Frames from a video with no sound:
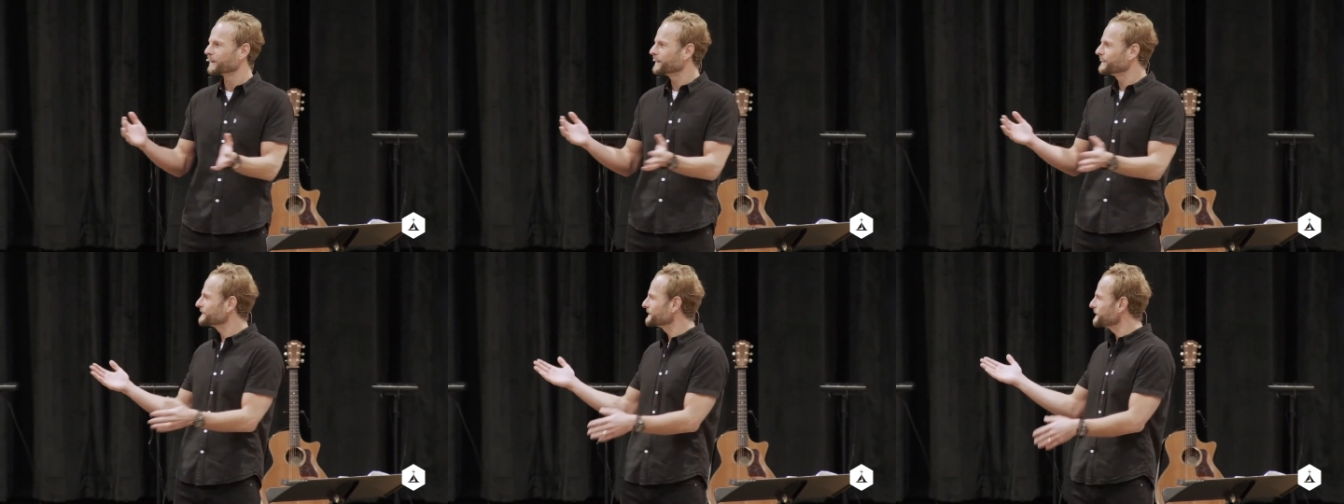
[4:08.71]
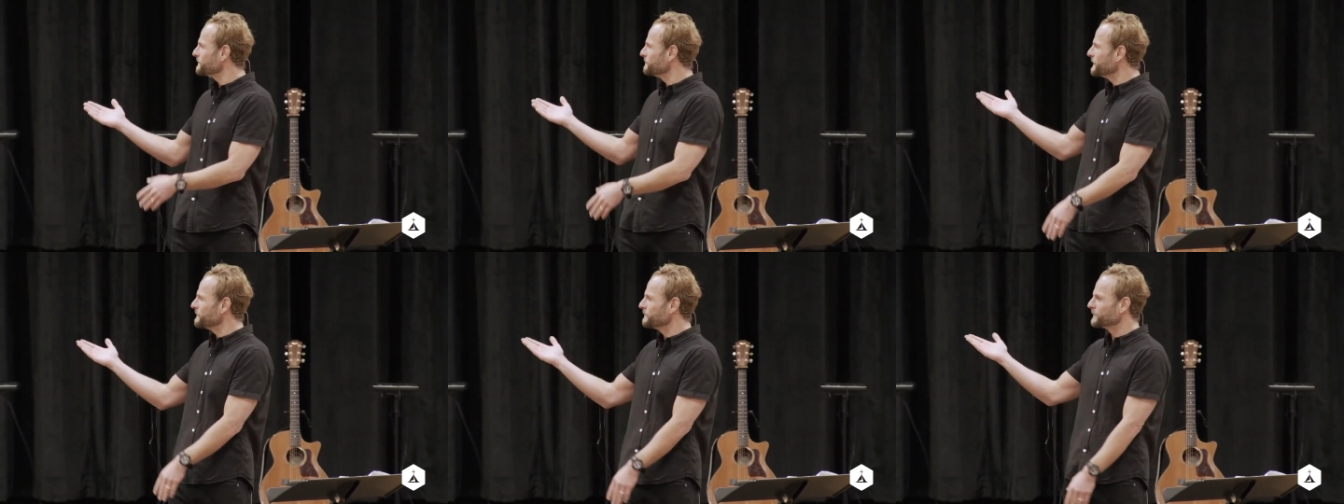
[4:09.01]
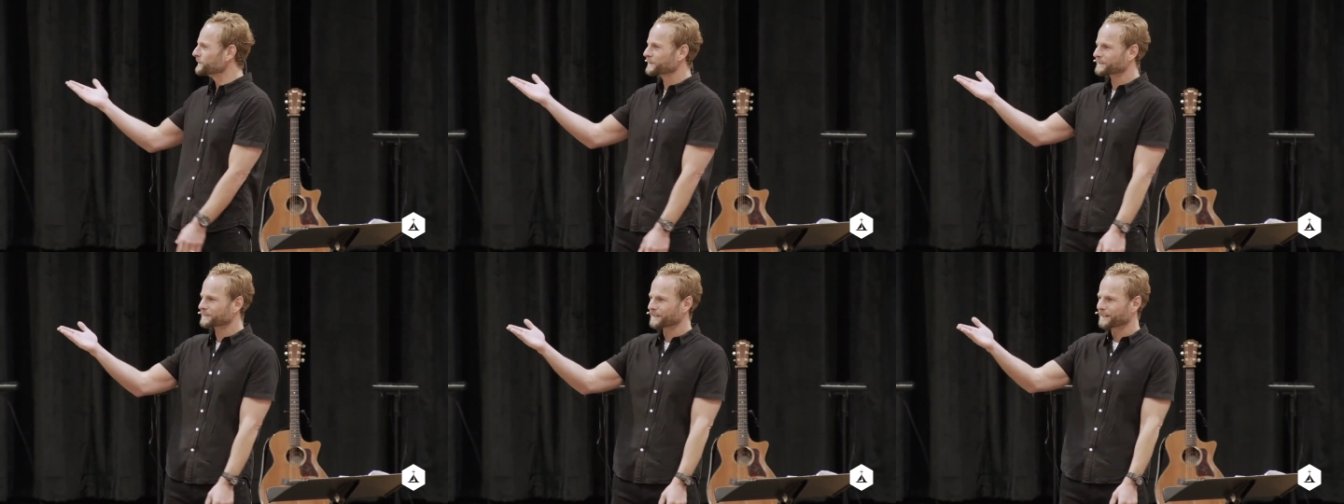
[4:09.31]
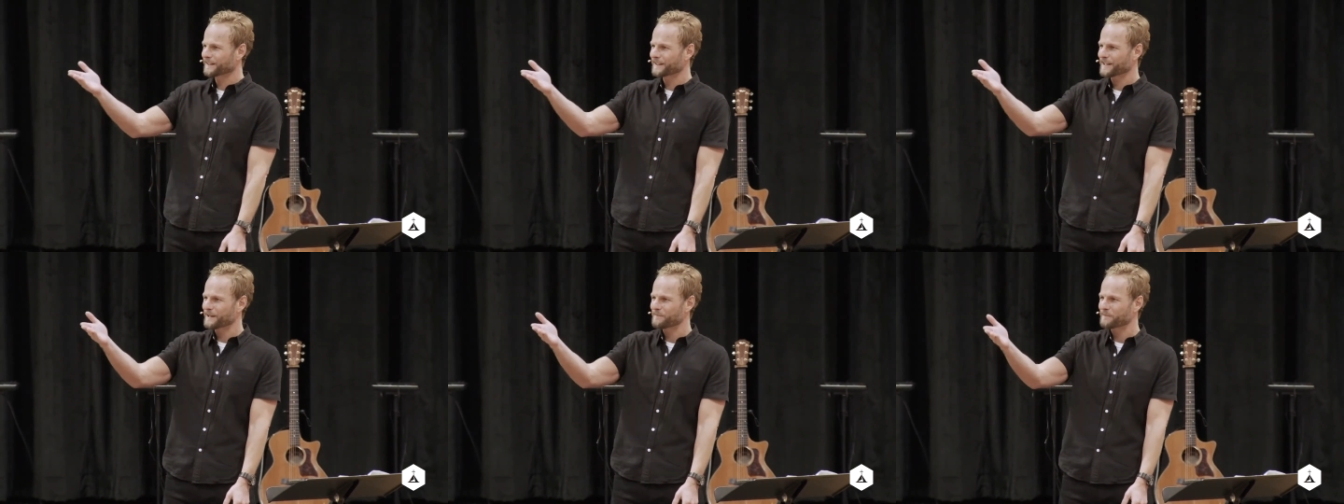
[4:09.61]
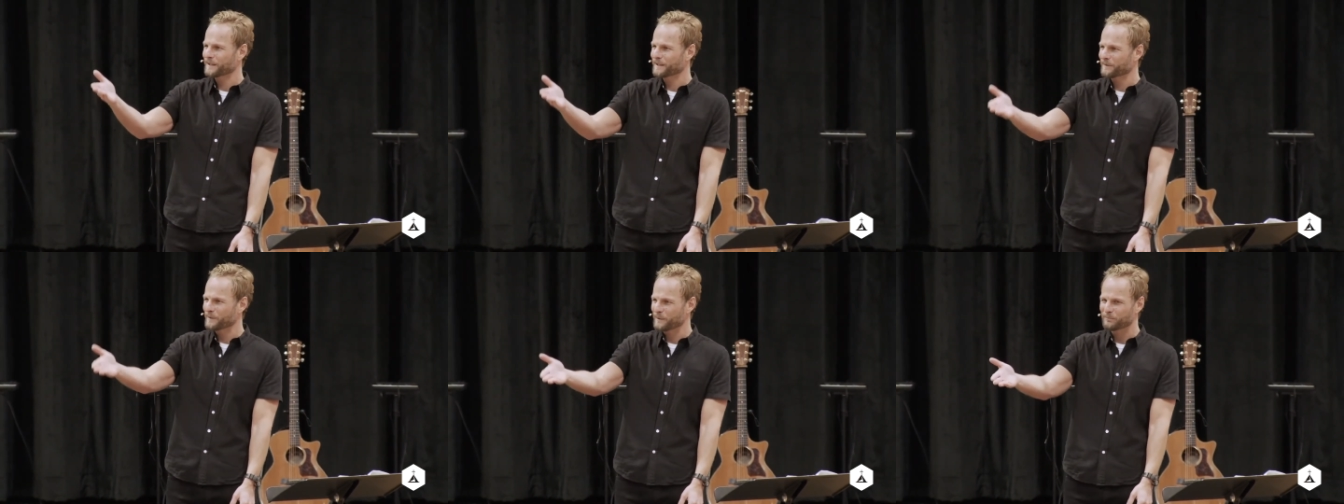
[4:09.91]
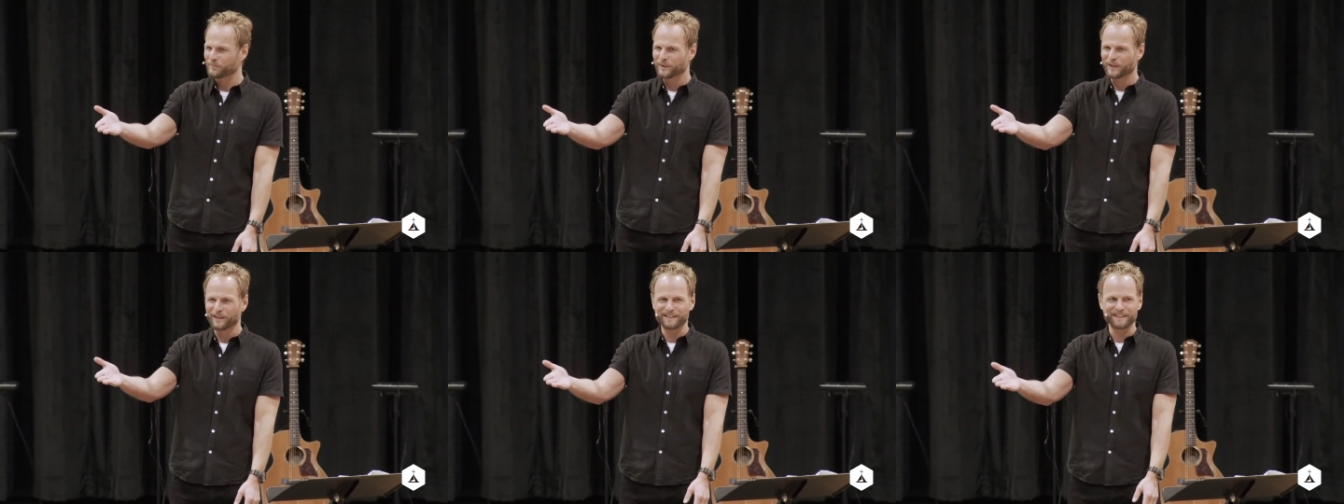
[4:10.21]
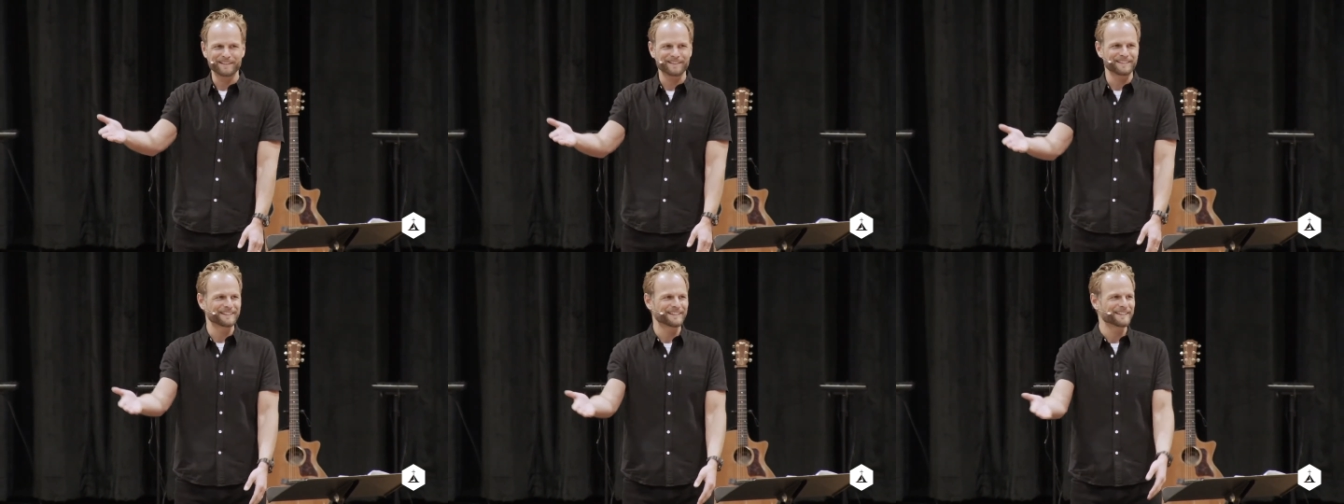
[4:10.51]
I see people just kind of came in and they went
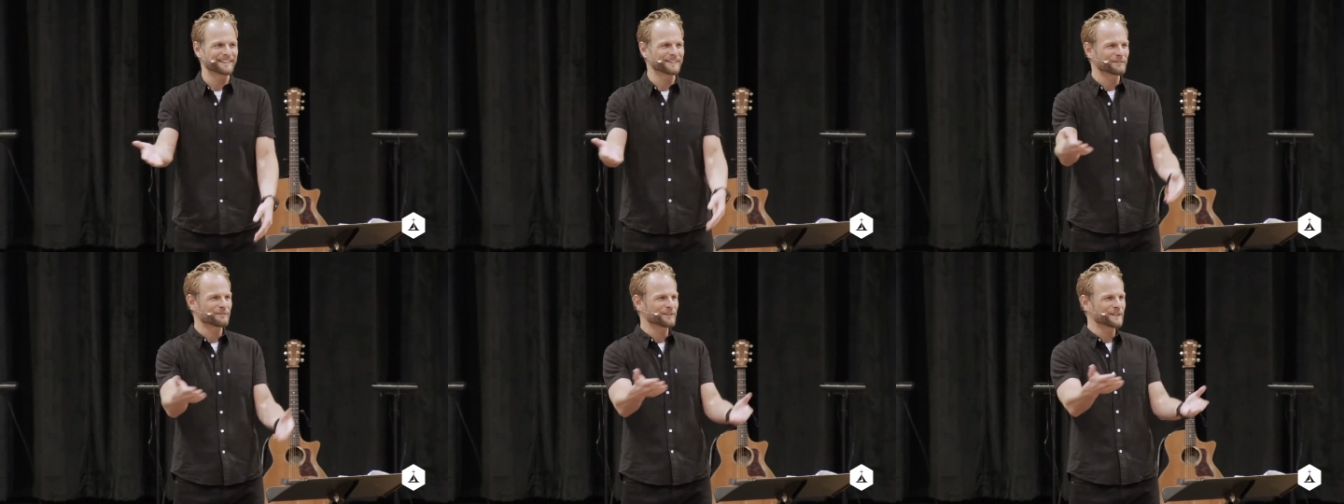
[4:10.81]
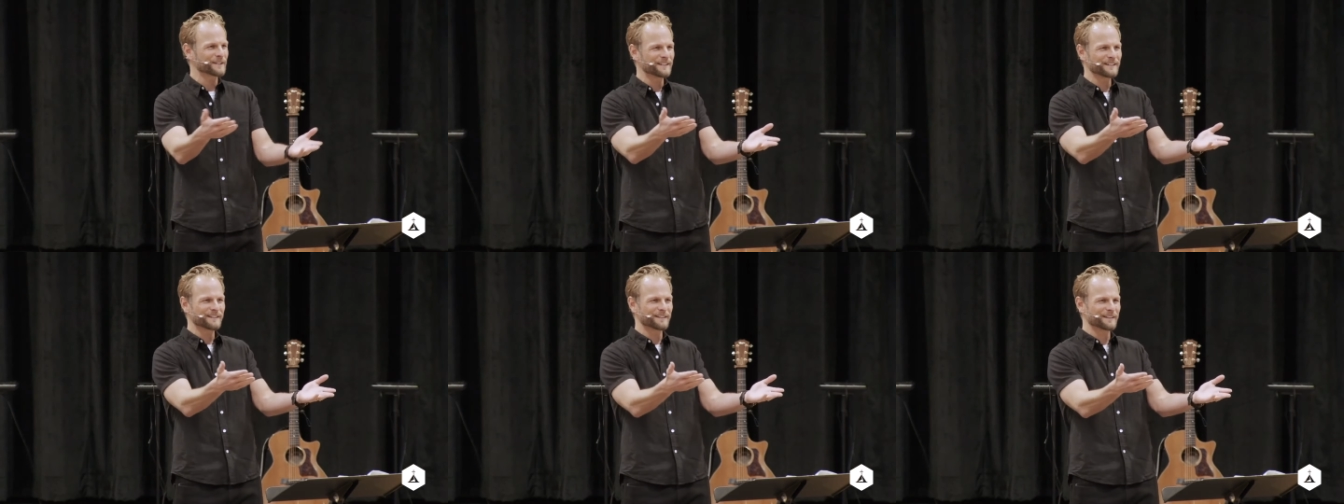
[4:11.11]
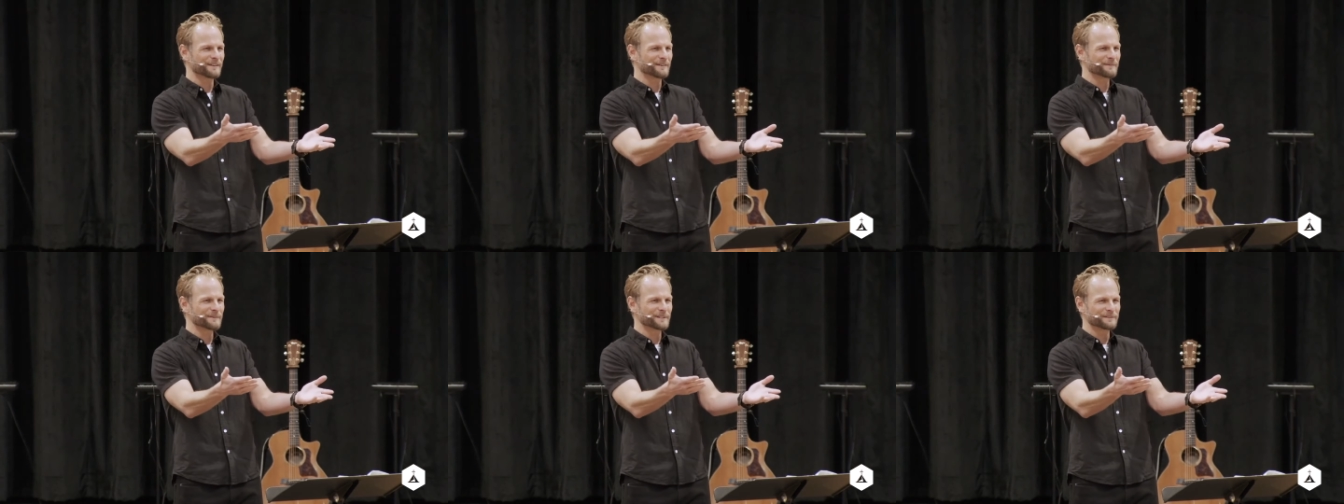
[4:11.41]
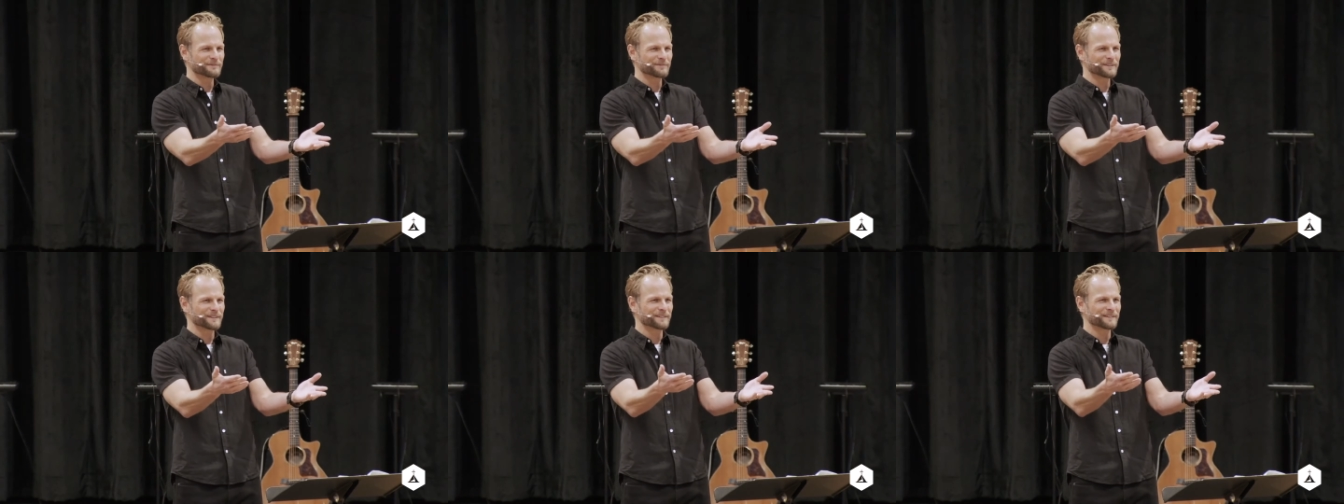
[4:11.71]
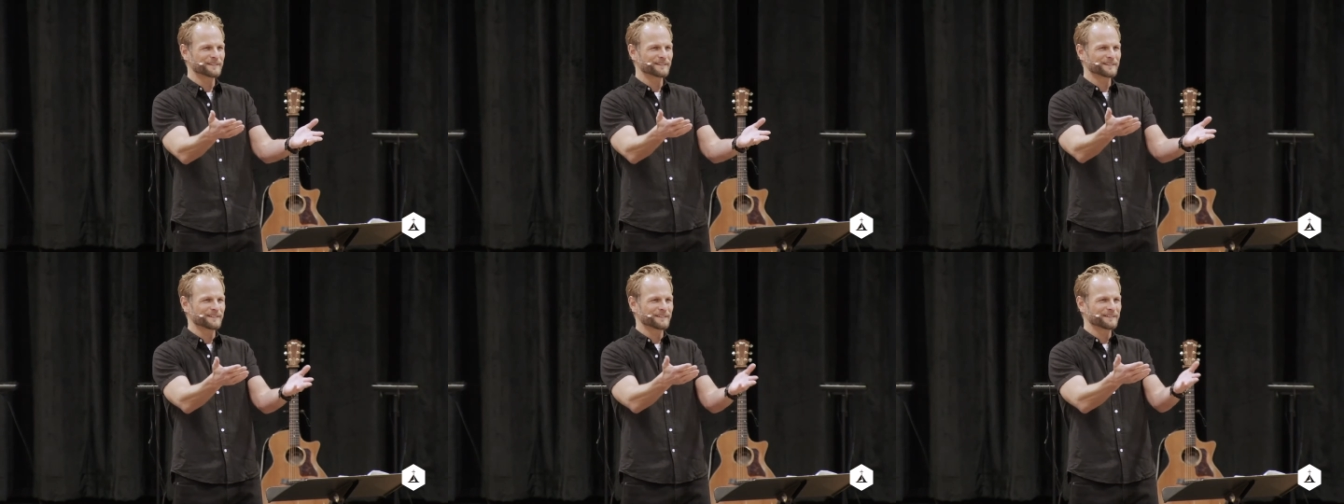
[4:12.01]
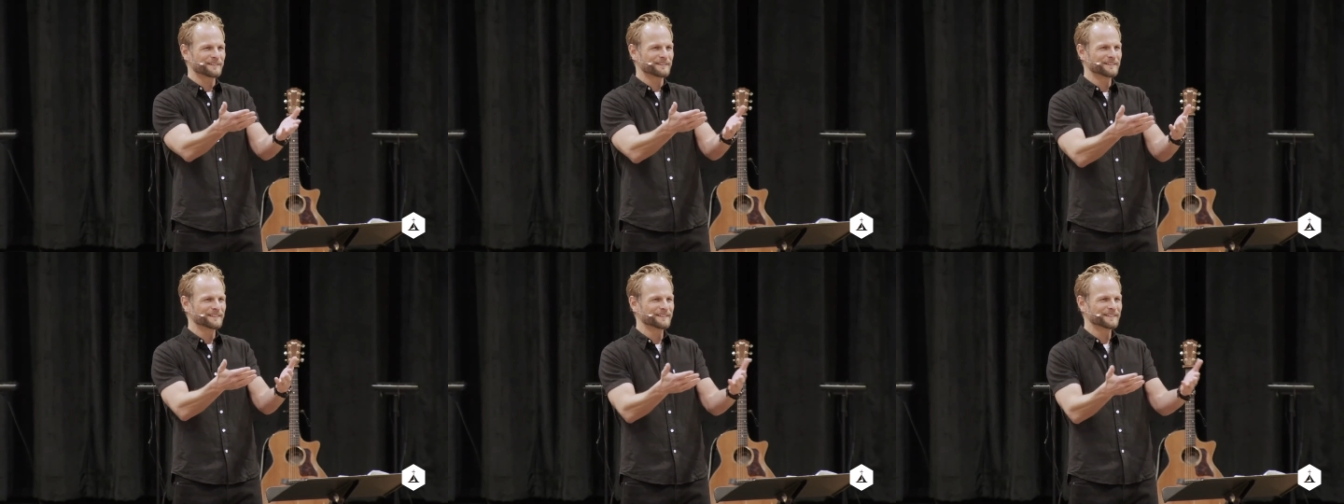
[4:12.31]
plunk, and then over here, everybody's feeling a little,